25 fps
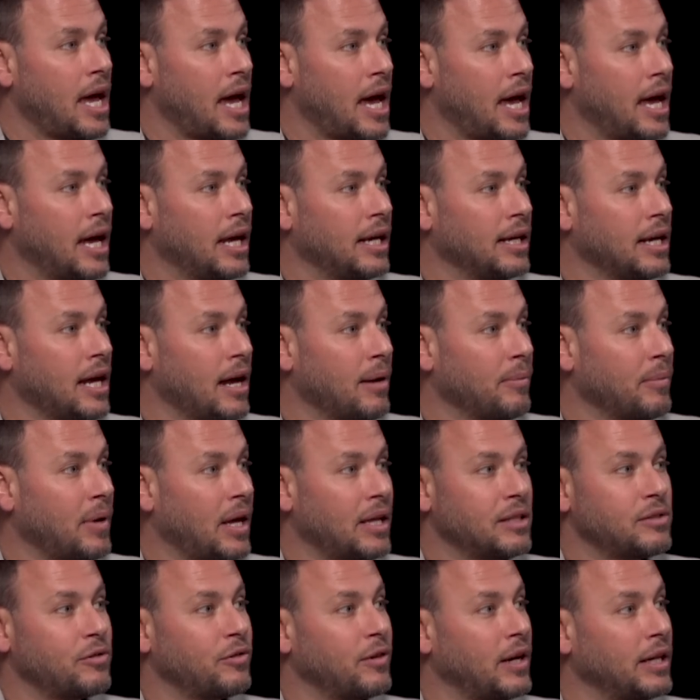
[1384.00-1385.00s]
and
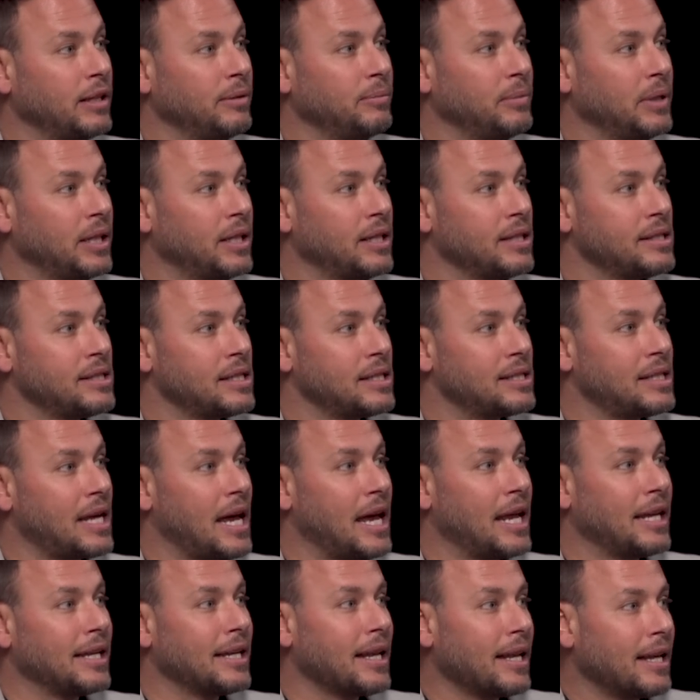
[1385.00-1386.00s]
it's funny because it's
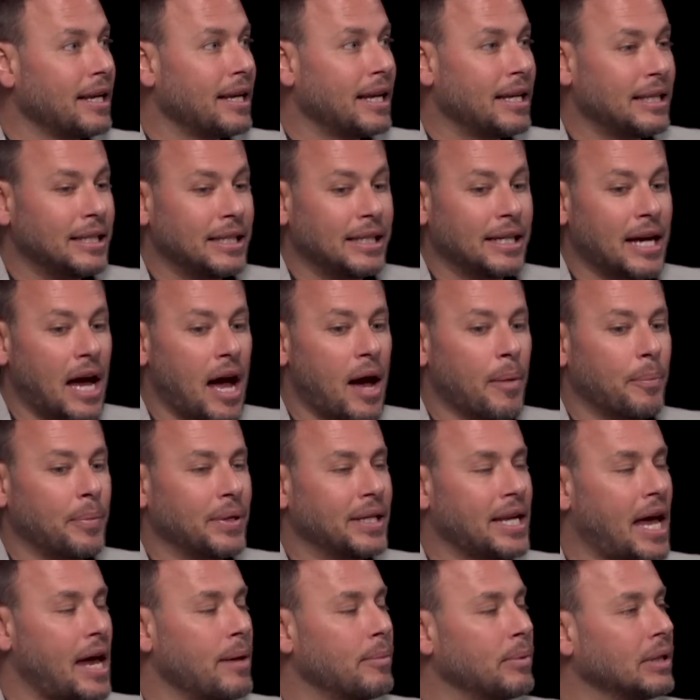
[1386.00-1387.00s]
ending up
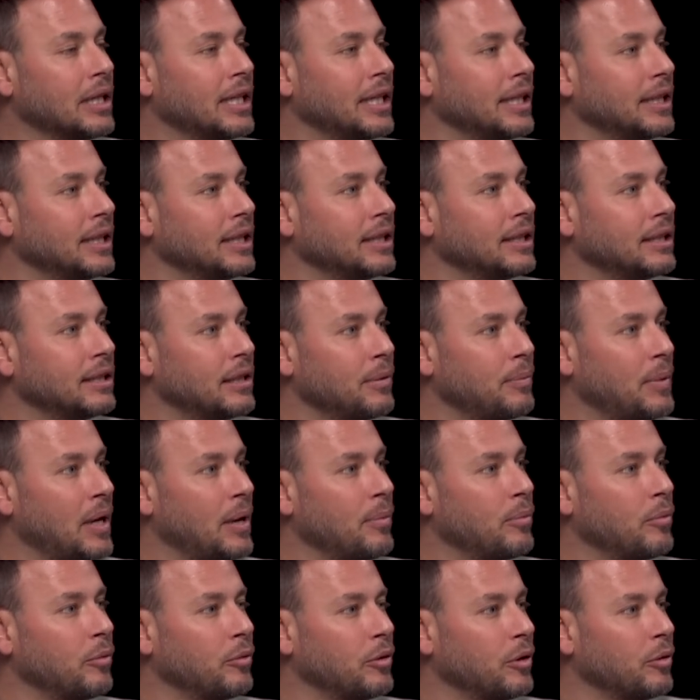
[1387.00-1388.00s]
enabling the
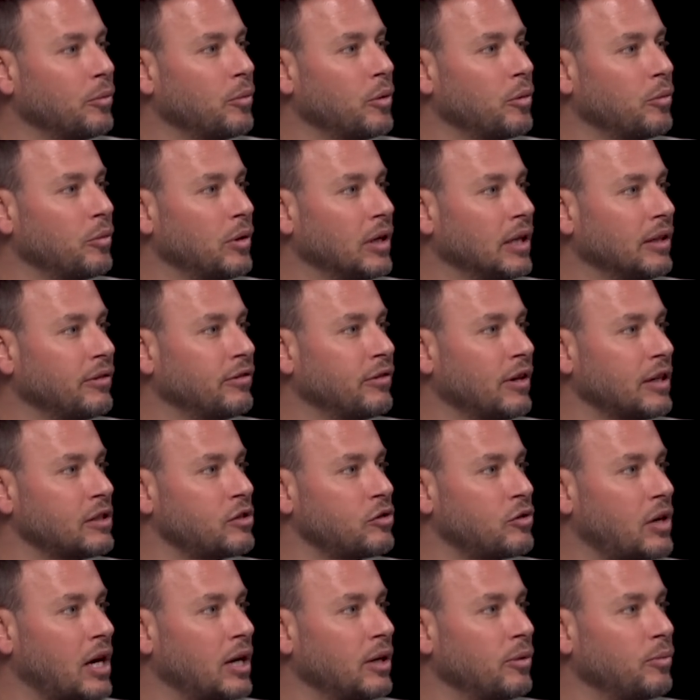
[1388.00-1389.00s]
people that were really
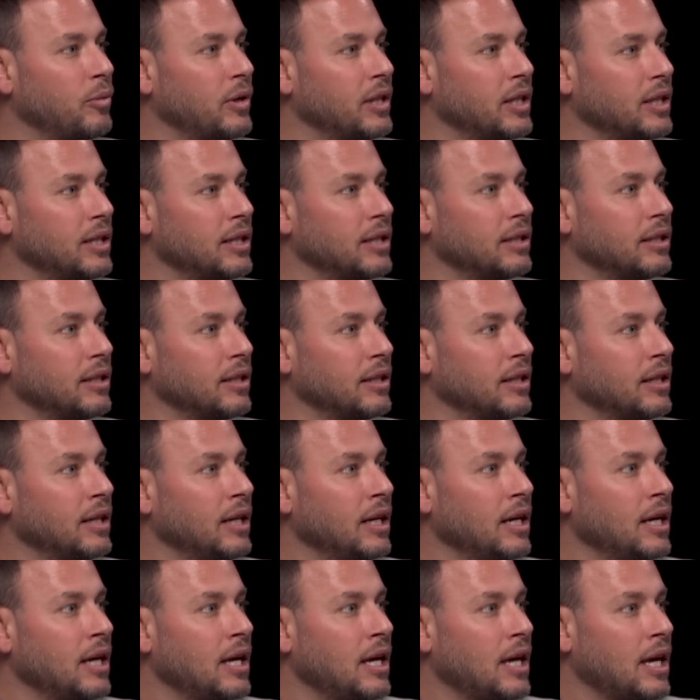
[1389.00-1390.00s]
frustrated with it
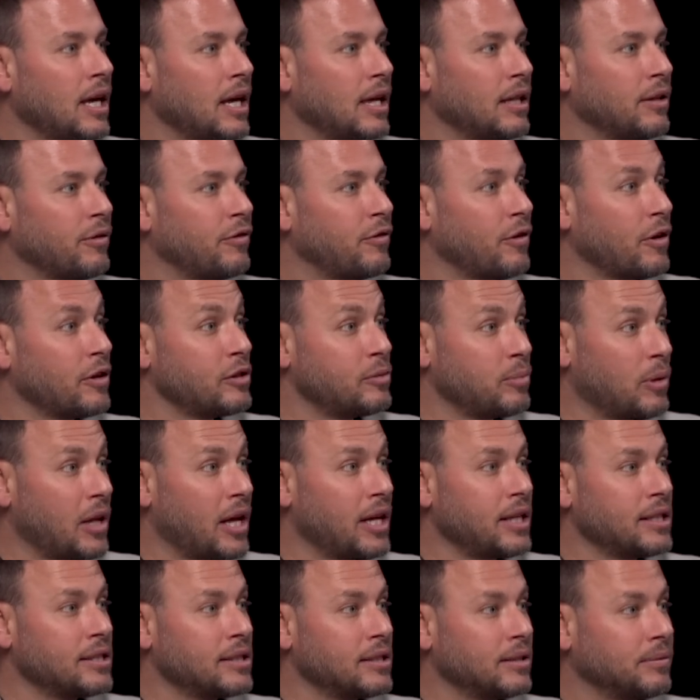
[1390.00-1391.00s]
in the first
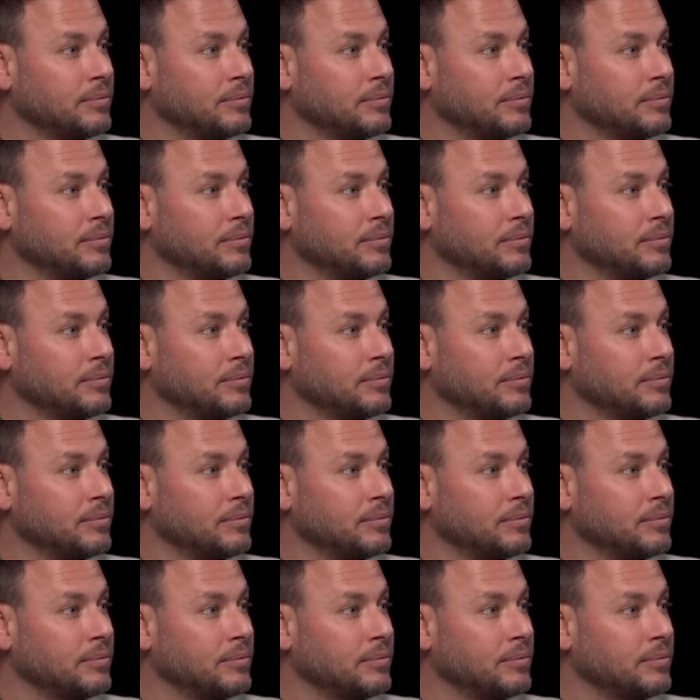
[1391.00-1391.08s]
place.